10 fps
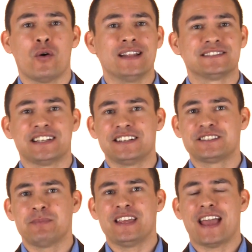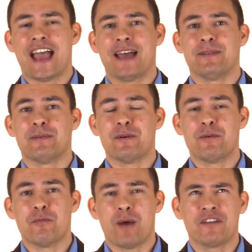go ahead and send it to me at
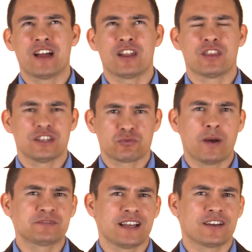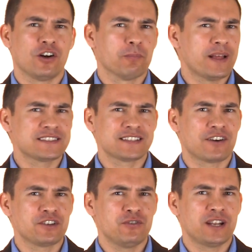I've got this website called Men's
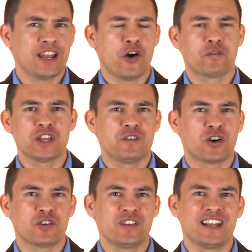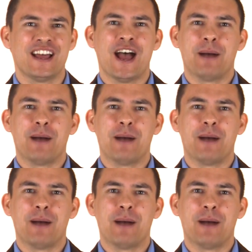Style Q&A. Hopefully you've heard of it.